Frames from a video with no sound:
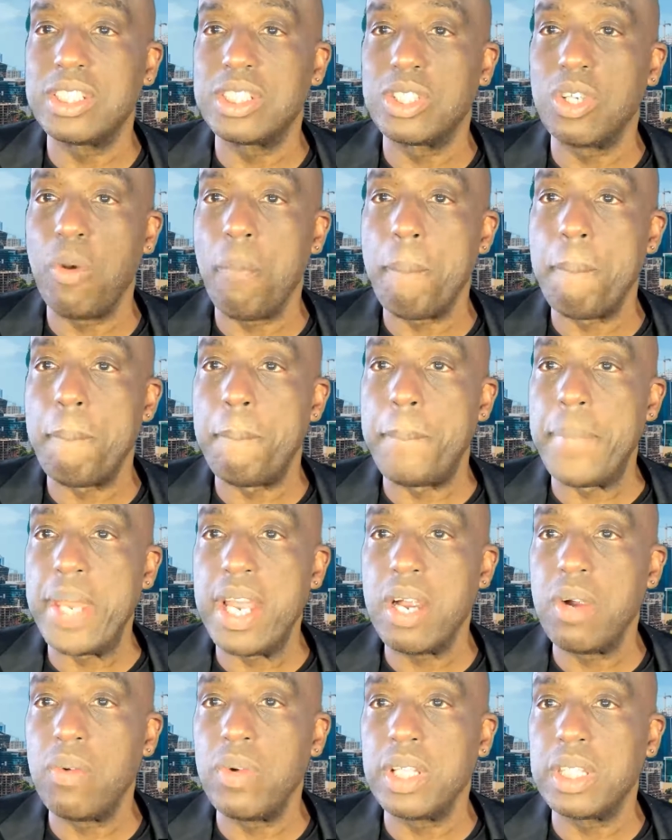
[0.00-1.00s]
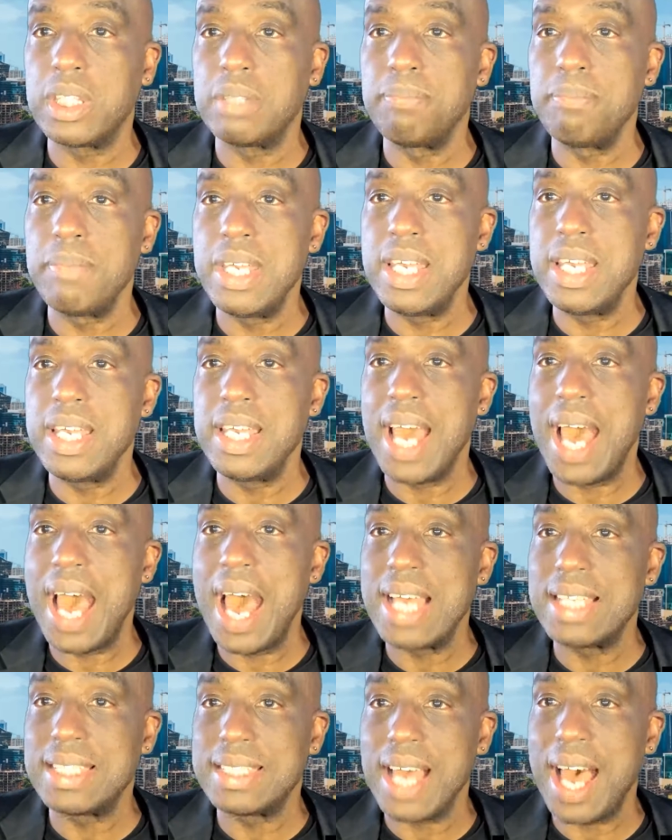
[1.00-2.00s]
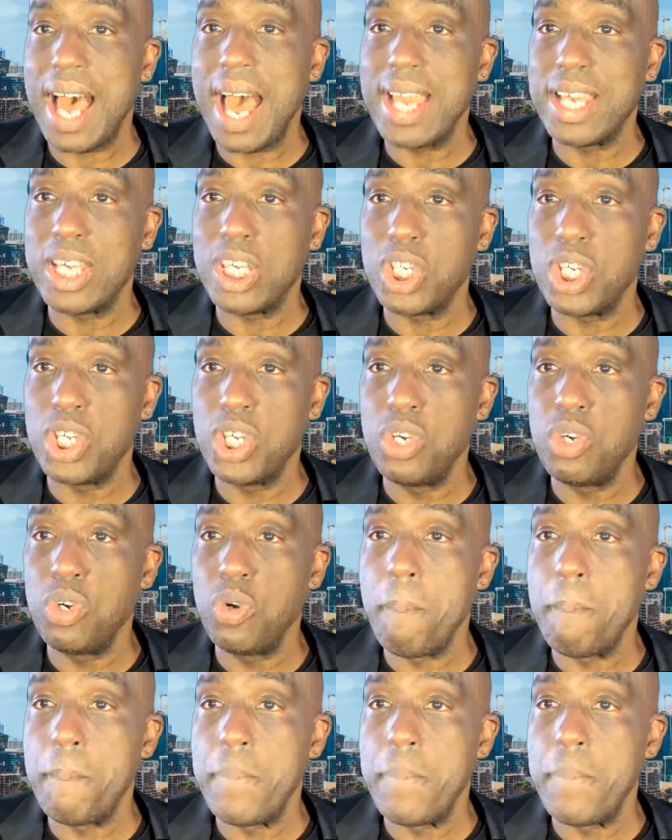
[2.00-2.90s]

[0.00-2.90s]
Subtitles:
So bear with me as I queue.